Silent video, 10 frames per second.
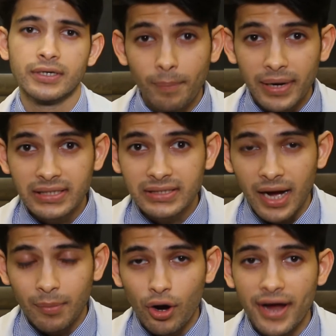complex
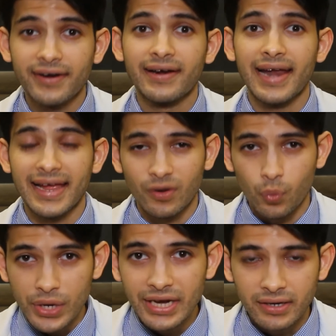carbohydrate like
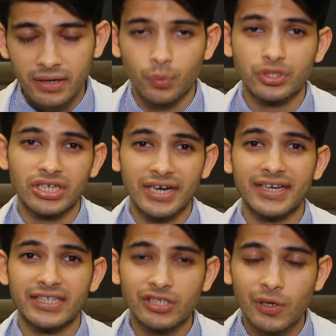wheat which
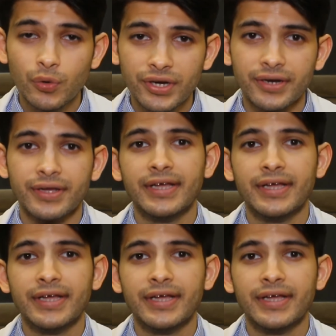contains gluten,